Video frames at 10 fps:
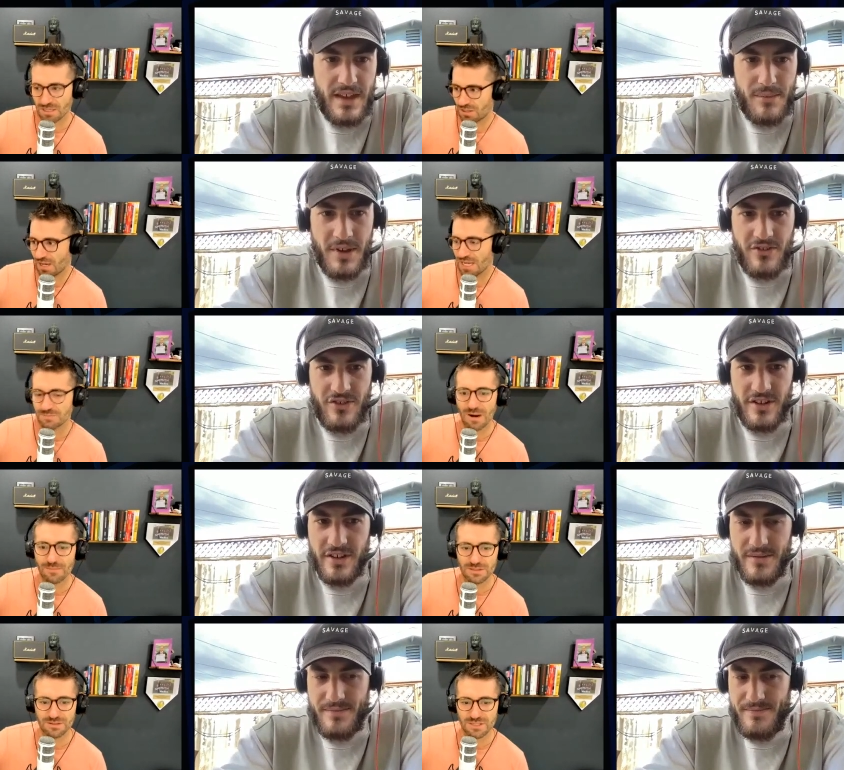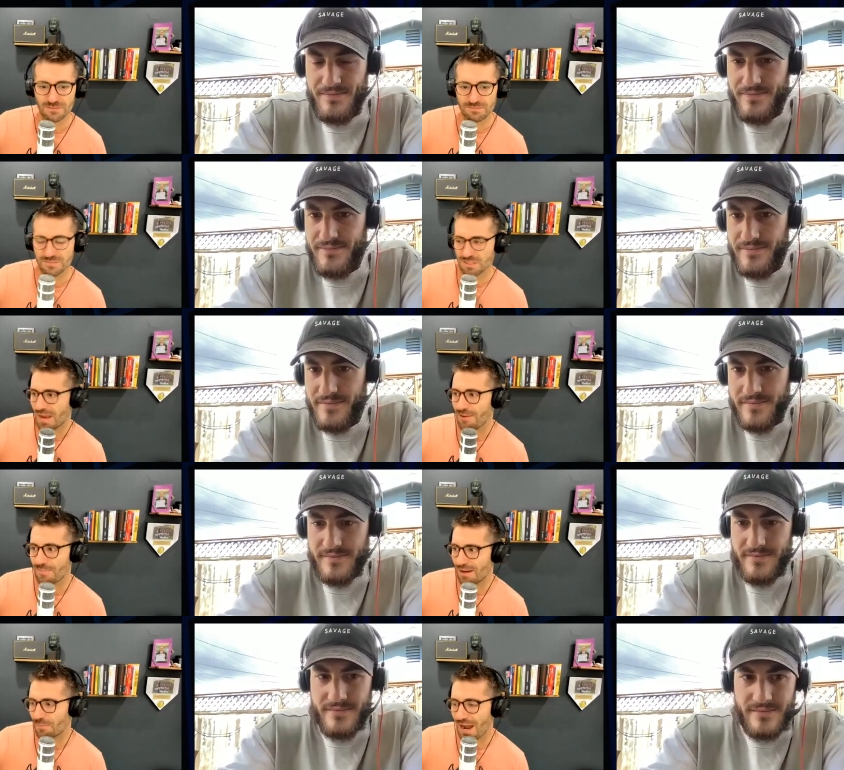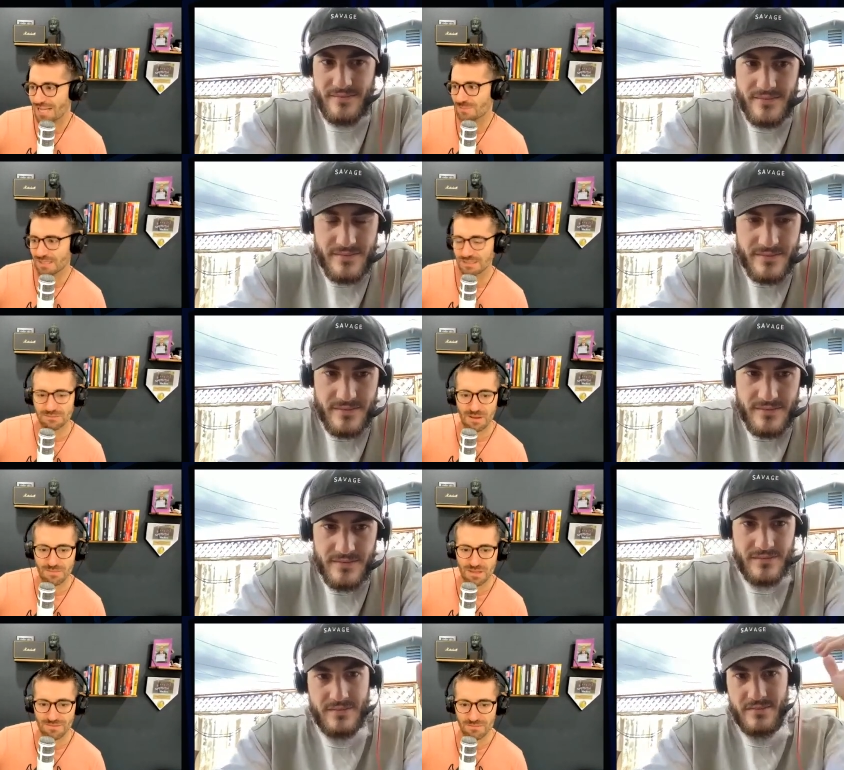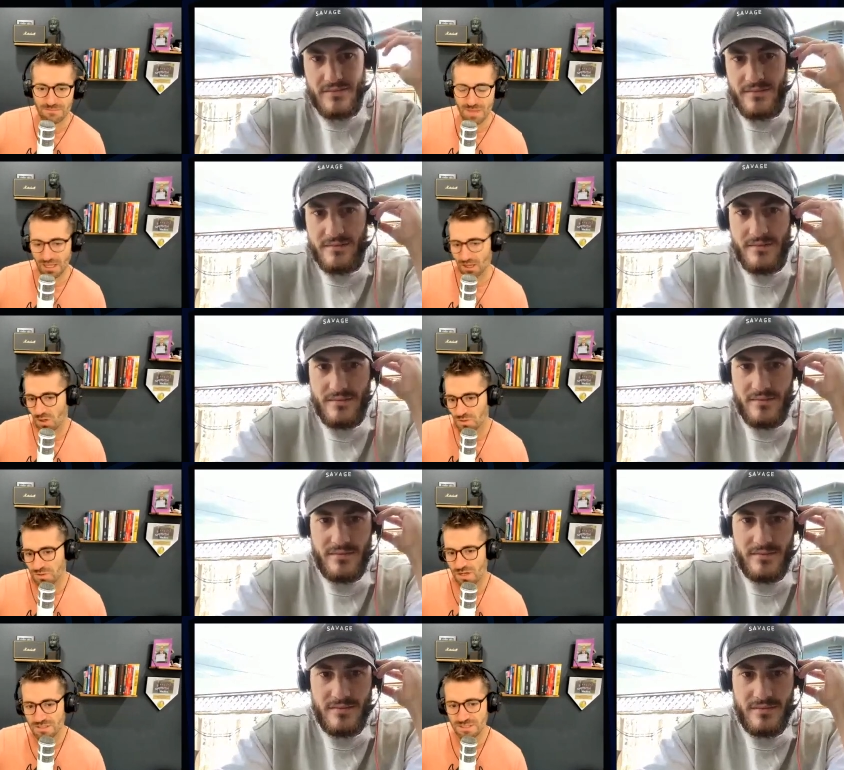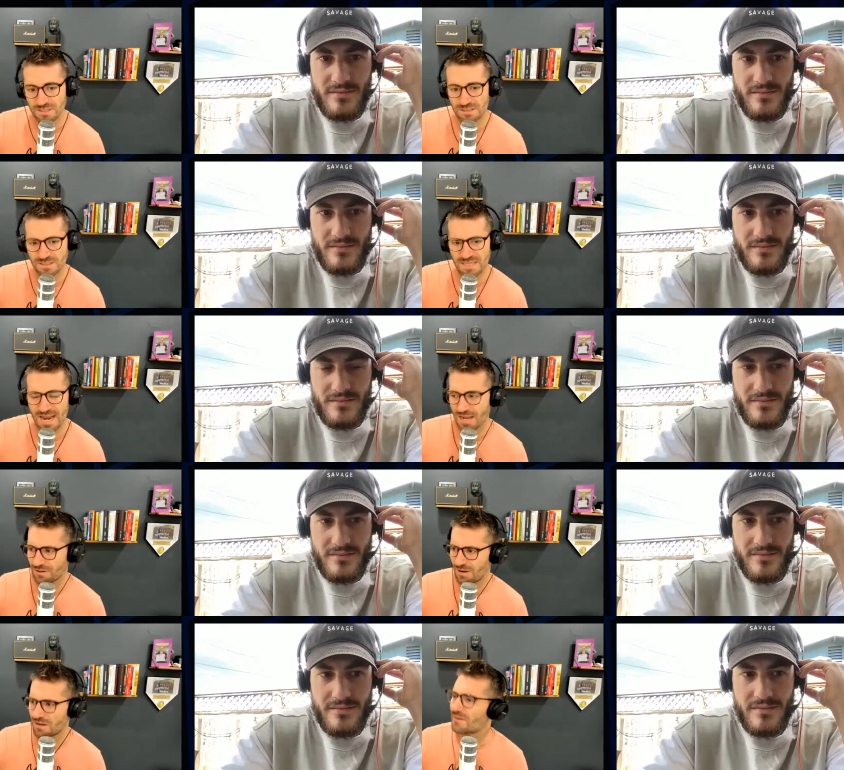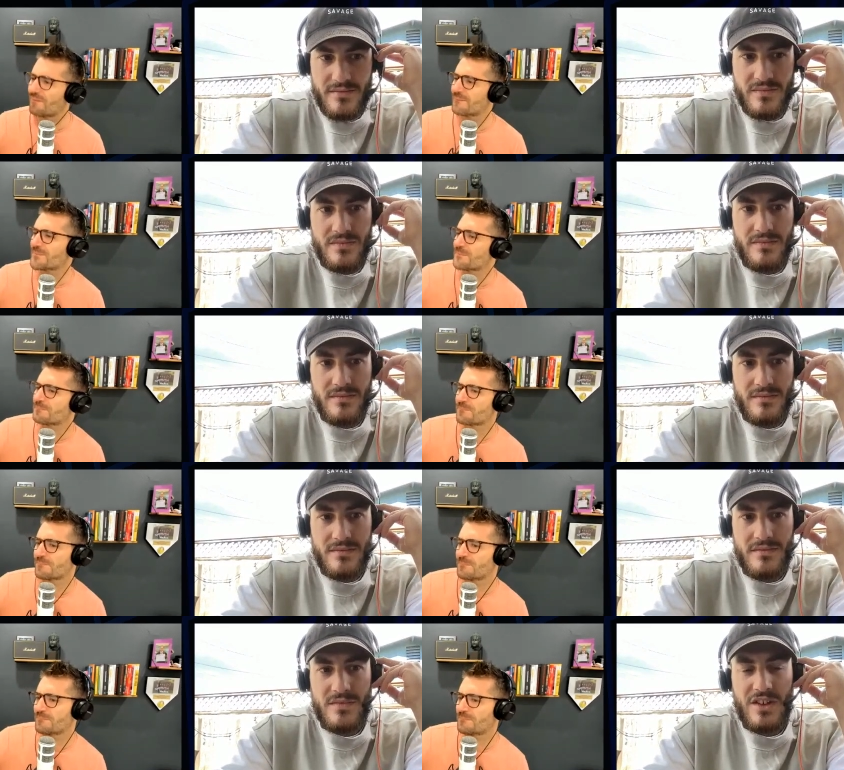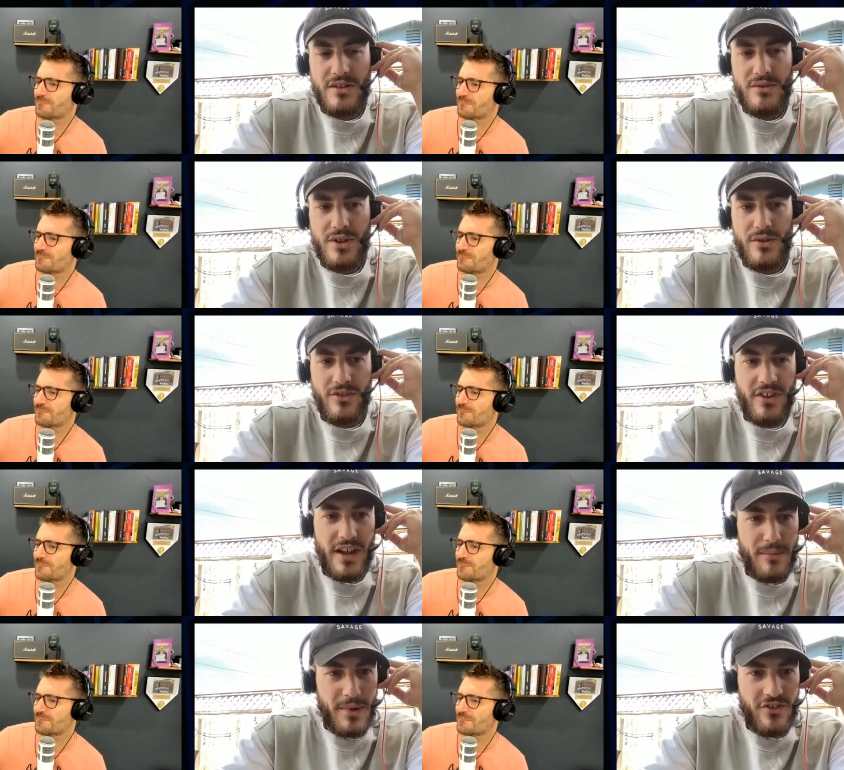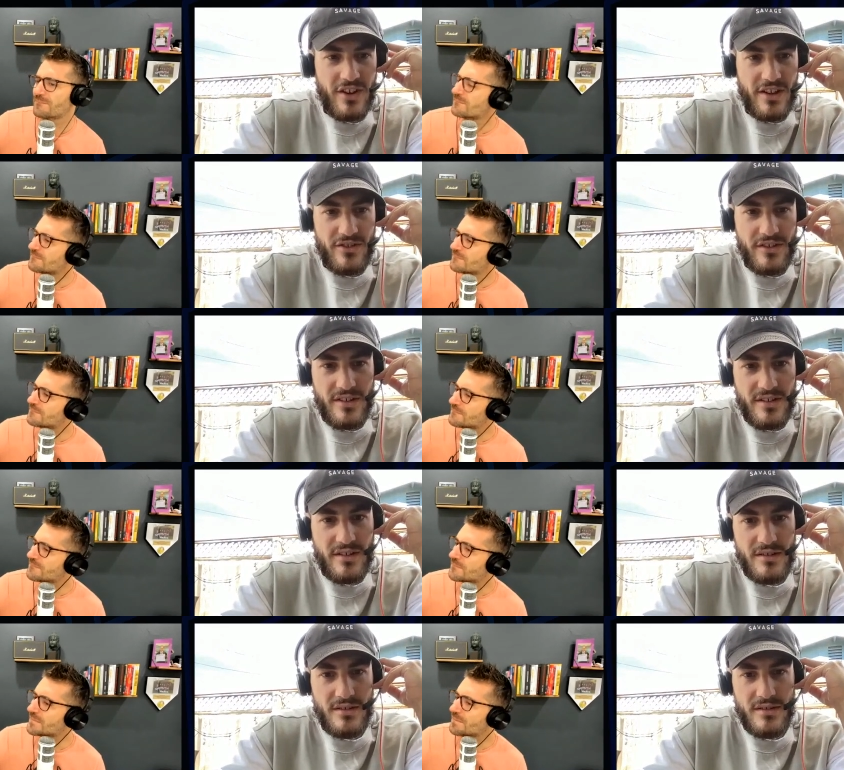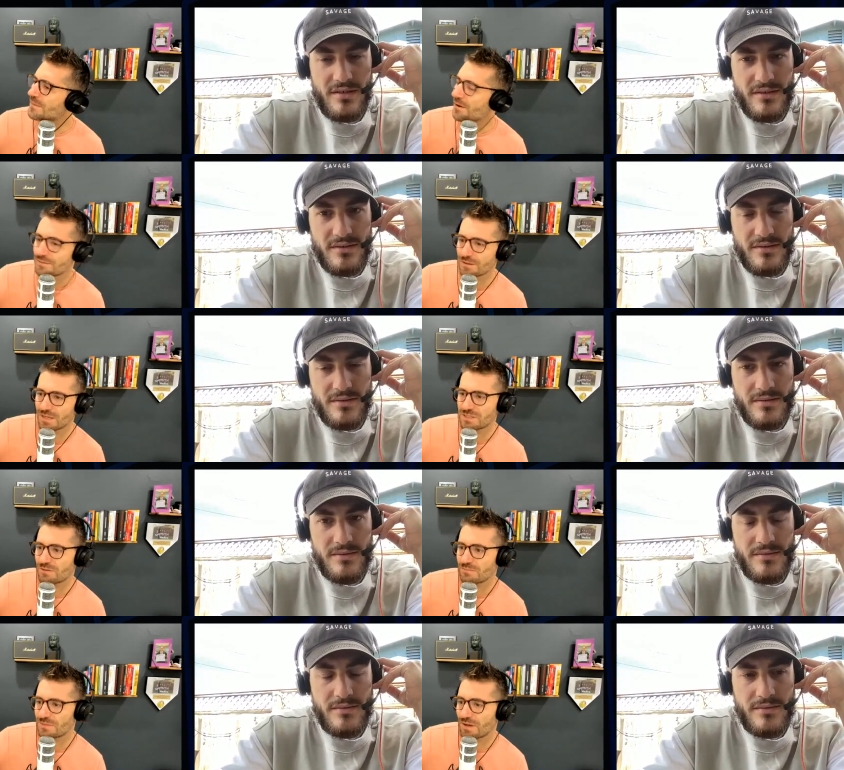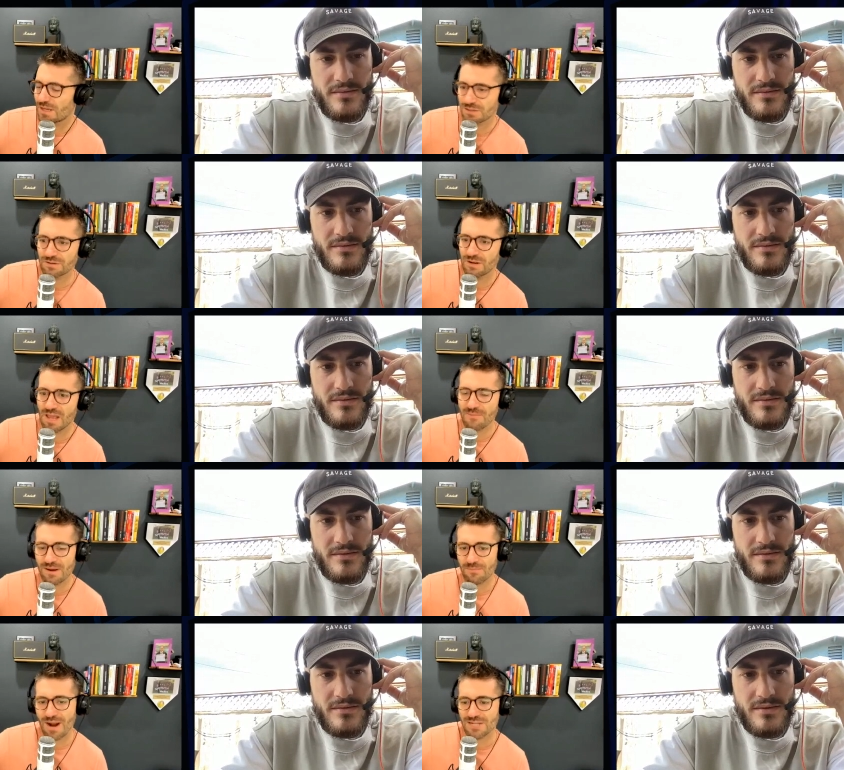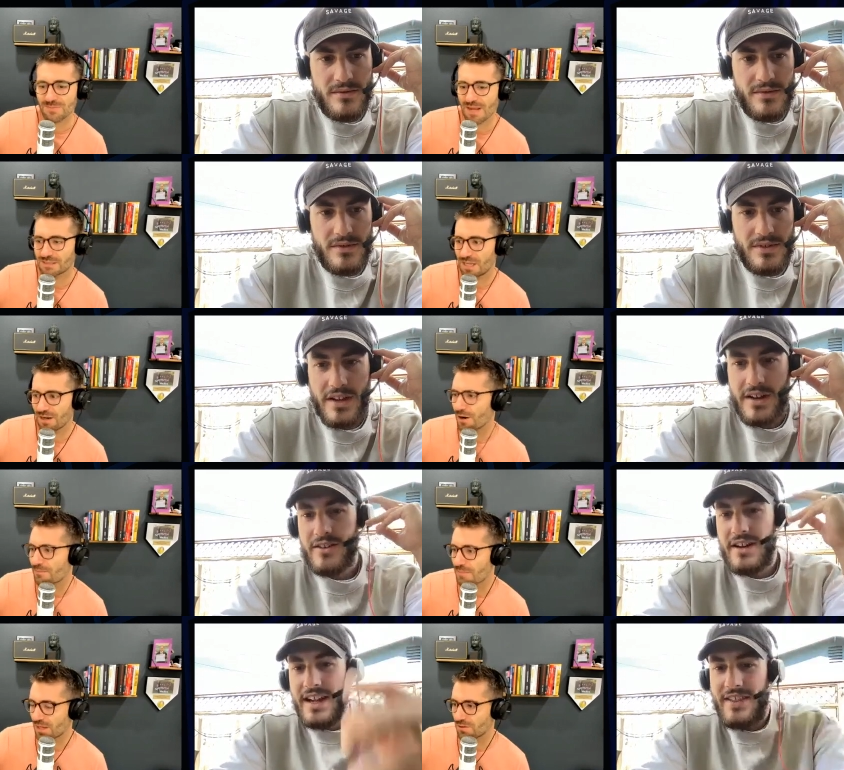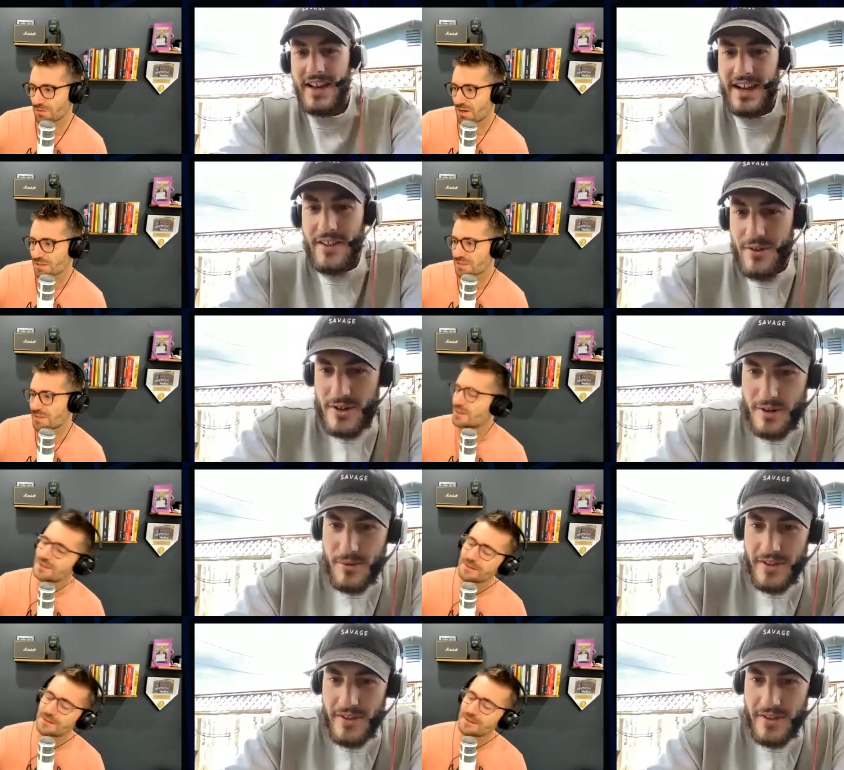Speaker 1: hey, you guys probably do some some outbound prospecting maybe even making cold calls is is that accurate
Speaker 2: oh no is this not benji nelson no
Speaker 1: you guys don't you guys don't do any outbound prospecting or All make right, cold i think calls? i got the
Speaker 2: wrong number